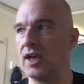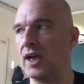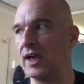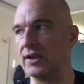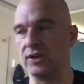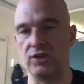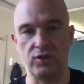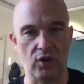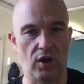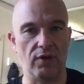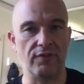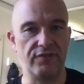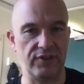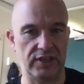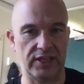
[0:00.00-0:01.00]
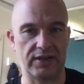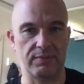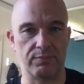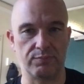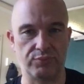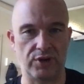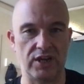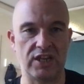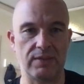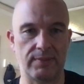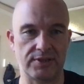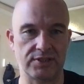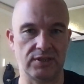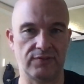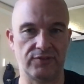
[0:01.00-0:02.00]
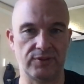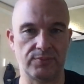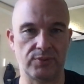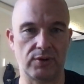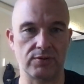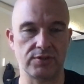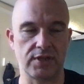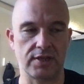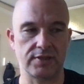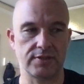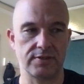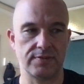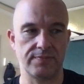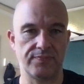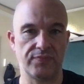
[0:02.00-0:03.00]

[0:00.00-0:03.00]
and not feel like I'm breaking myself in the process,